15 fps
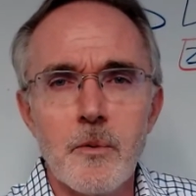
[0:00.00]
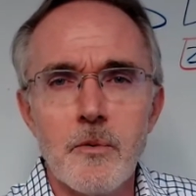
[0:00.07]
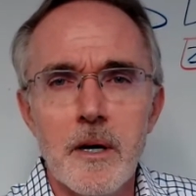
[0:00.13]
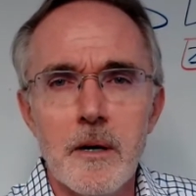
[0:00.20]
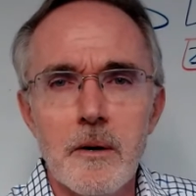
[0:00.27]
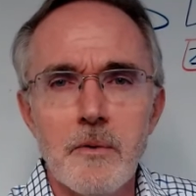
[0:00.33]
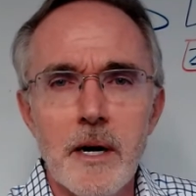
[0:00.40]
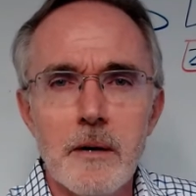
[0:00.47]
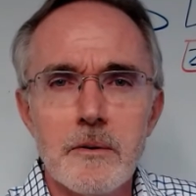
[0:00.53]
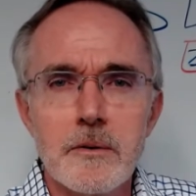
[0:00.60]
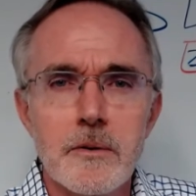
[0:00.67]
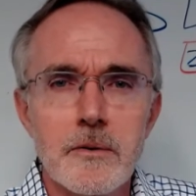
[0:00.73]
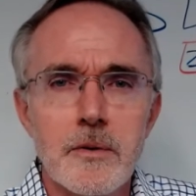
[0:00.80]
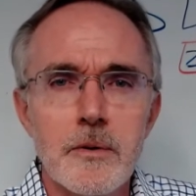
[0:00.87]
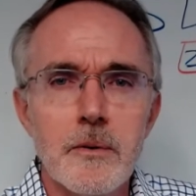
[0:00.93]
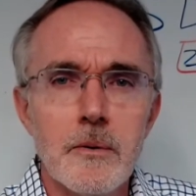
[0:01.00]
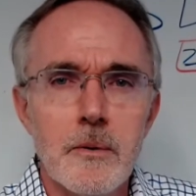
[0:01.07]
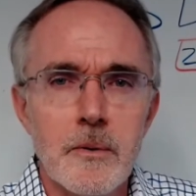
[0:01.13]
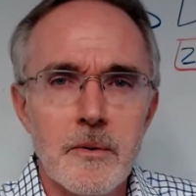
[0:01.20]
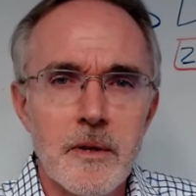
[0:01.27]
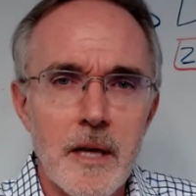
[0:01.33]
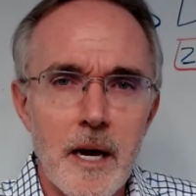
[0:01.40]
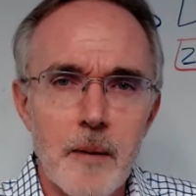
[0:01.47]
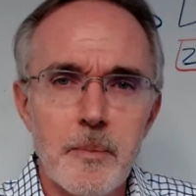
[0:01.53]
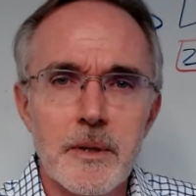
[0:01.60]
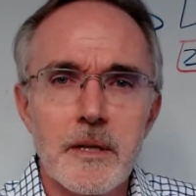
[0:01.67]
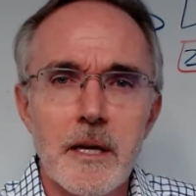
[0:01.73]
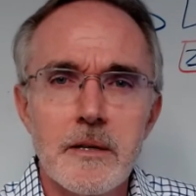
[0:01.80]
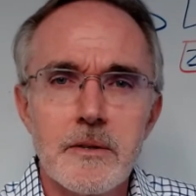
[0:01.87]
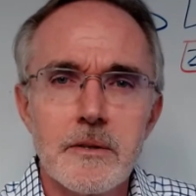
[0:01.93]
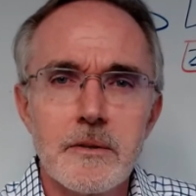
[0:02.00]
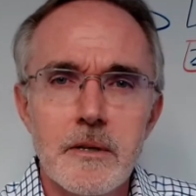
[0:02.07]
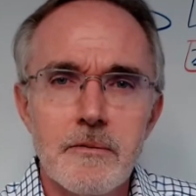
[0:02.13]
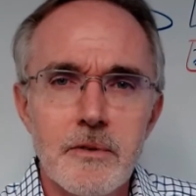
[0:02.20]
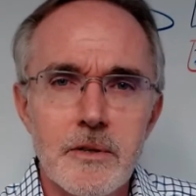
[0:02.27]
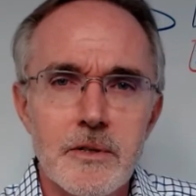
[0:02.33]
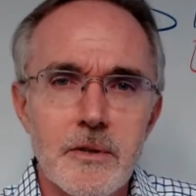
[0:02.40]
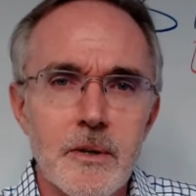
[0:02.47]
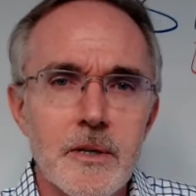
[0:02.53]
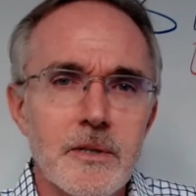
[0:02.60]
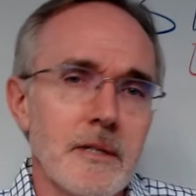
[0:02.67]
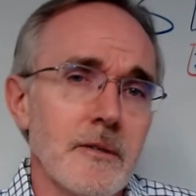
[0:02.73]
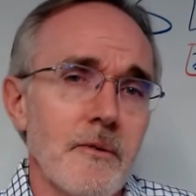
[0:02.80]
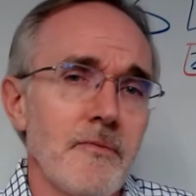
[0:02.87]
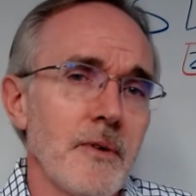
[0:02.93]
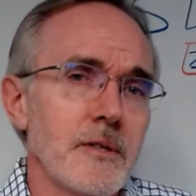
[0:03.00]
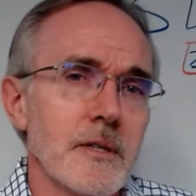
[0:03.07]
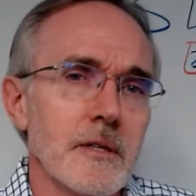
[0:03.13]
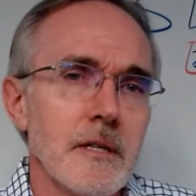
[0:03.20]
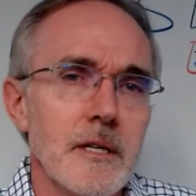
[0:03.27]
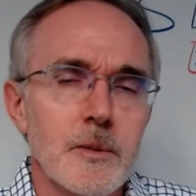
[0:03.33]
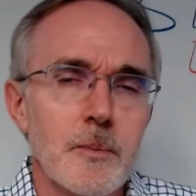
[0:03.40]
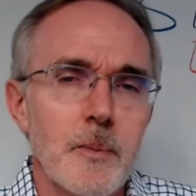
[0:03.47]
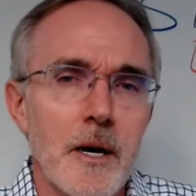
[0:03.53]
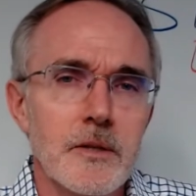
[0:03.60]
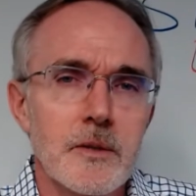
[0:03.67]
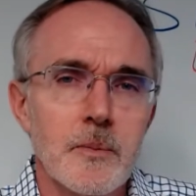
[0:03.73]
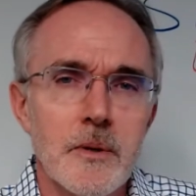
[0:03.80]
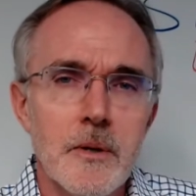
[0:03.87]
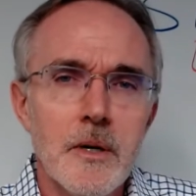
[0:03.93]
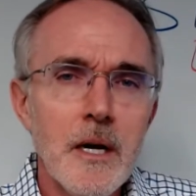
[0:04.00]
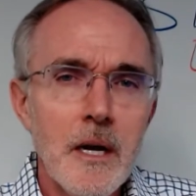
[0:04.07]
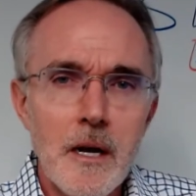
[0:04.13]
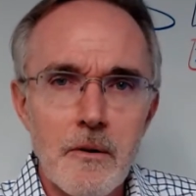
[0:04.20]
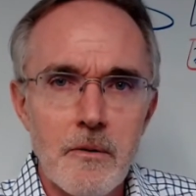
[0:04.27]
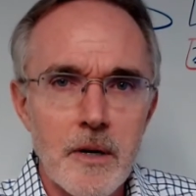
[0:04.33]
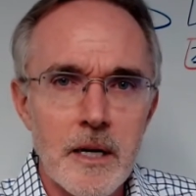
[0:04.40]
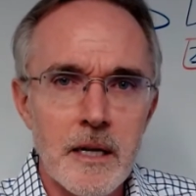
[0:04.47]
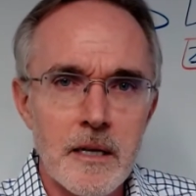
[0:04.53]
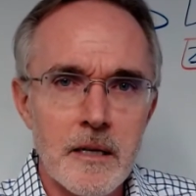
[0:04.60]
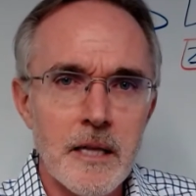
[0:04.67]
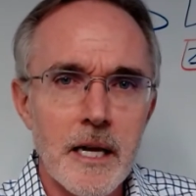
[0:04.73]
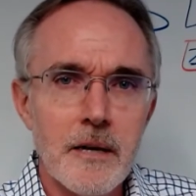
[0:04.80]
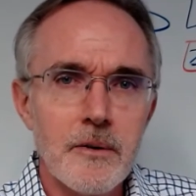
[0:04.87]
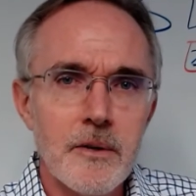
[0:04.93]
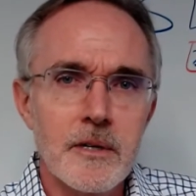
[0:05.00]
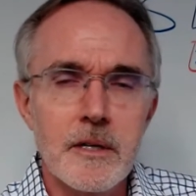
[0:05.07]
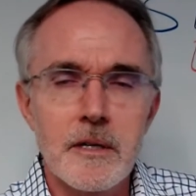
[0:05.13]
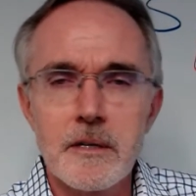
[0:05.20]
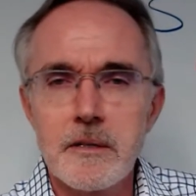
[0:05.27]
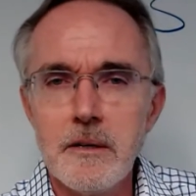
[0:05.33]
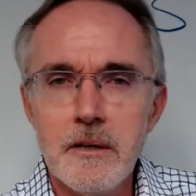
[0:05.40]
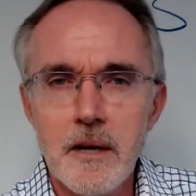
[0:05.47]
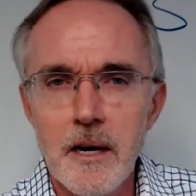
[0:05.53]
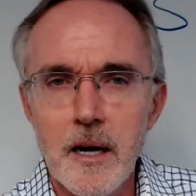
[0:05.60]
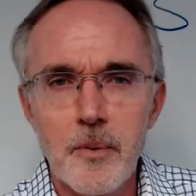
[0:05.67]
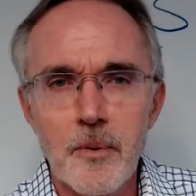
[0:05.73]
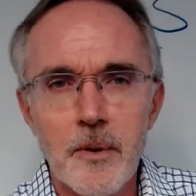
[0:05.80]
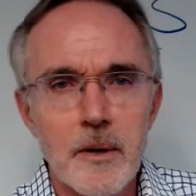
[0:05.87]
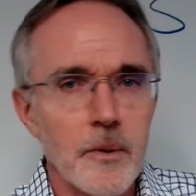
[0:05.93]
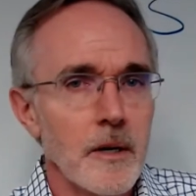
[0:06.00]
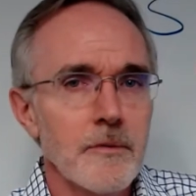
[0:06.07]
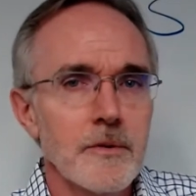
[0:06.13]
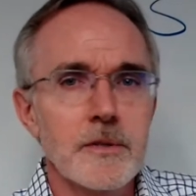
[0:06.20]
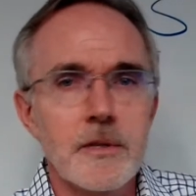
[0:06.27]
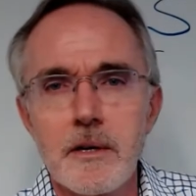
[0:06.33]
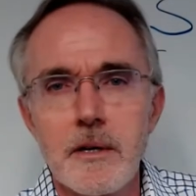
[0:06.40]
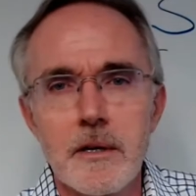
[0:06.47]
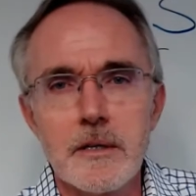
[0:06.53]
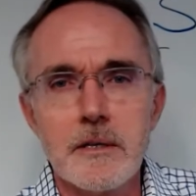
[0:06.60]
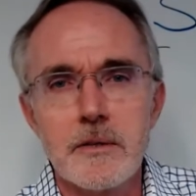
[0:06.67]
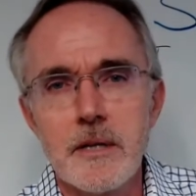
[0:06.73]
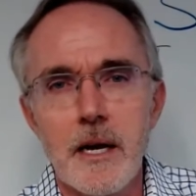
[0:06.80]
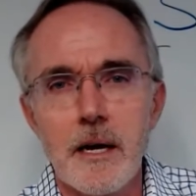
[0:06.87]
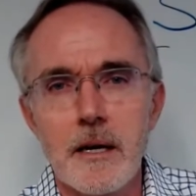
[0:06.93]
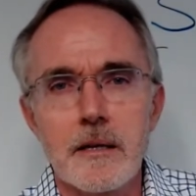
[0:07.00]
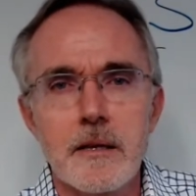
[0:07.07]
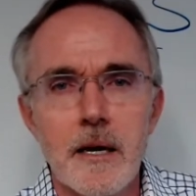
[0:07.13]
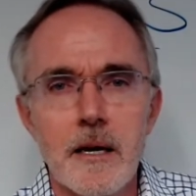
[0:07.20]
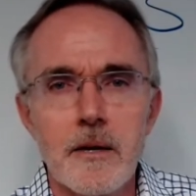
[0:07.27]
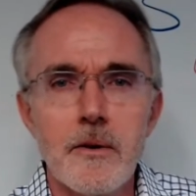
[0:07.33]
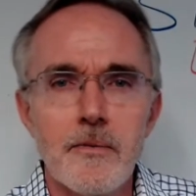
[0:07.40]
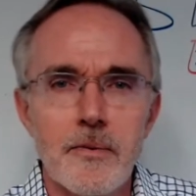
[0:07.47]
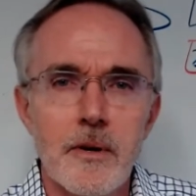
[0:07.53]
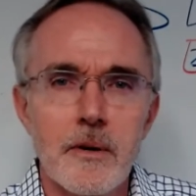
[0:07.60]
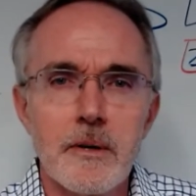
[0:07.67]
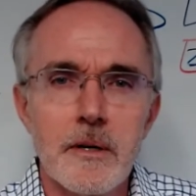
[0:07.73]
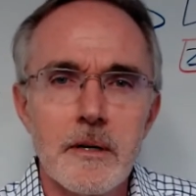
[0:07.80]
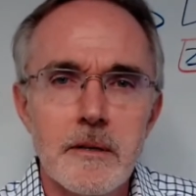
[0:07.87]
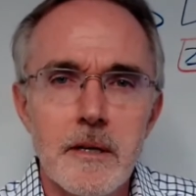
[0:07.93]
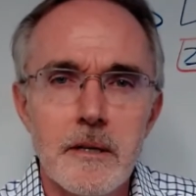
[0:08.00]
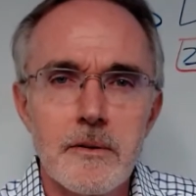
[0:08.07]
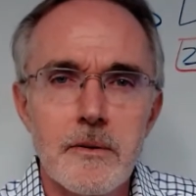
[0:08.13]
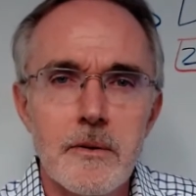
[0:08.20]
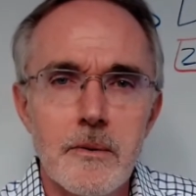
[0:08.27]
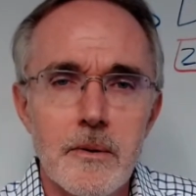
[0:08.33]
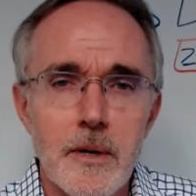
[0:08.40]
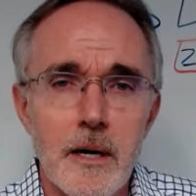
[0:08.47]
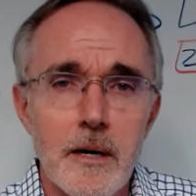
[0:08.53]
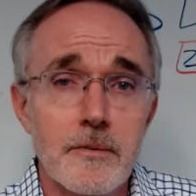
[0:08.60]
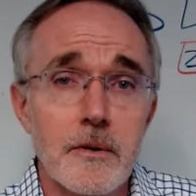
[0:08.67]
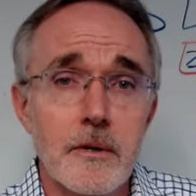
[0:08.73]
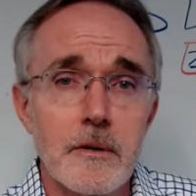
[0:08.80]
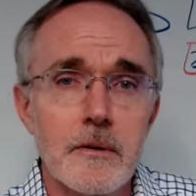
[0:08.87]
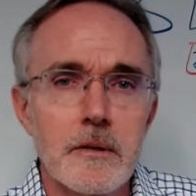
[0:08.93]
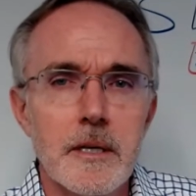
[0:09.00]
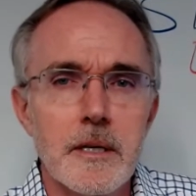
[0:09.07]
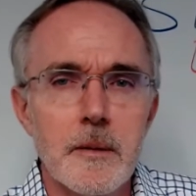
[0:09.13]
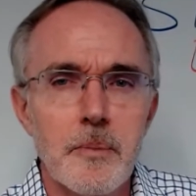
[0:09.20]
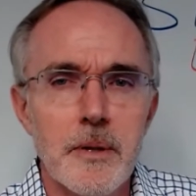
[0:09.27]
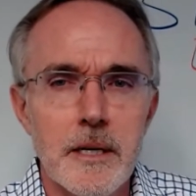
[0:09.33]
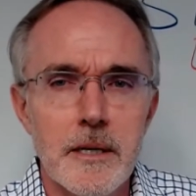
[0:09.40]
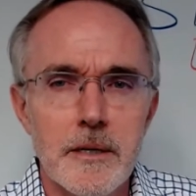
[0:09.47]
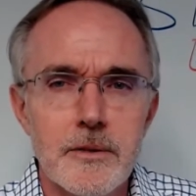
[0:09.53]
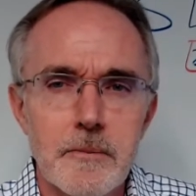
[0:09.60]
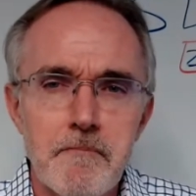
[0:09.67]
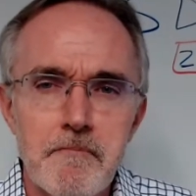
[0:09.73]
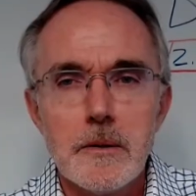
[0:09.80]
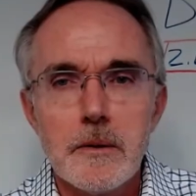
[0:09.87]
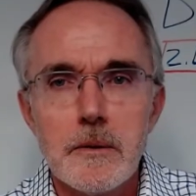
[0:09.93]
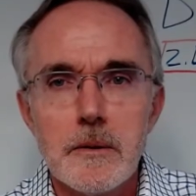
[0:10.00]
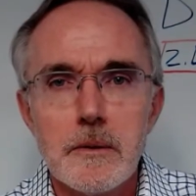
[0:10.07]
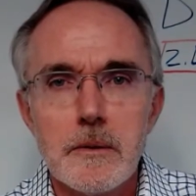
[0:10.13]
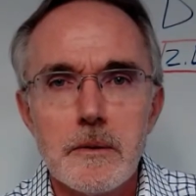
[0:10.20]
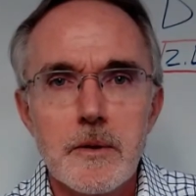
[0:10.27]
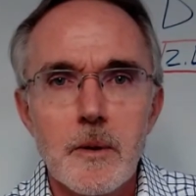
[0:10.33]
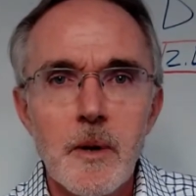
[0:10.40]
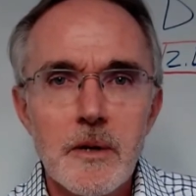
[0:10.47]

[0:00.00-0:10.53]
route to the applications of their choice as efficiently as possible, and allow you to continue to operate whatever security stack that you have currently in place. So most